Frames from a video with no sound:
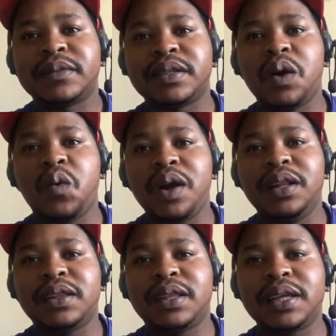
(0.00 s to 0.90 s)
a
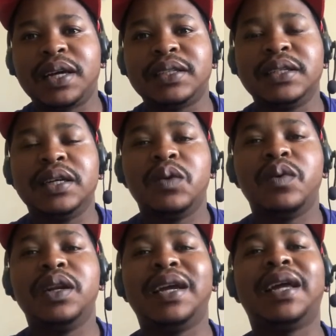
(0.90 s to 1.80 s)
wealth that
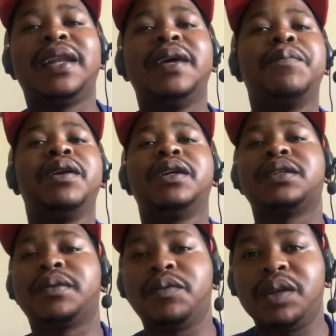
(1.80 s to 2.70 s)
will
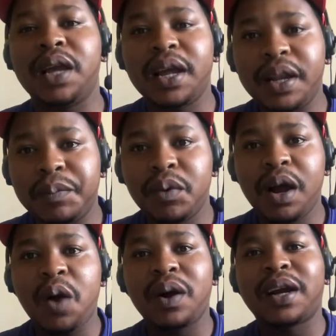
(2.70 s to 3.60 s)
enable
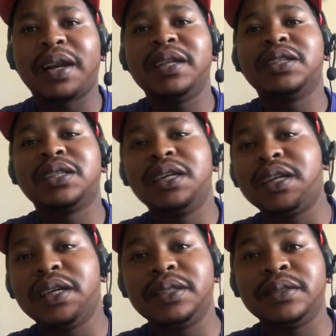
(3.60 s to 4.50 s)
our
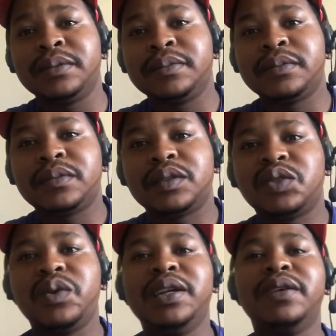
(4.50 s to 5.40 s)
grandchildren
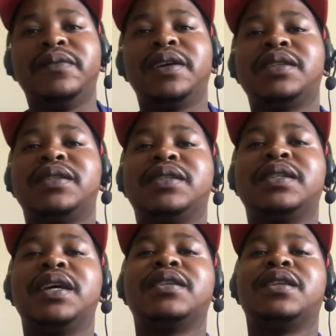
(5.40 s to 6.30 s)
to live
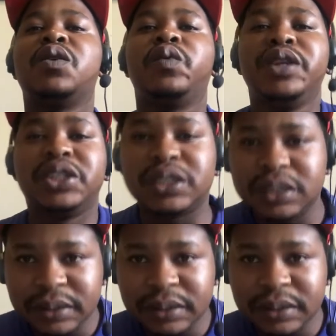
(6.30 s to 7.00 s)
as they wish.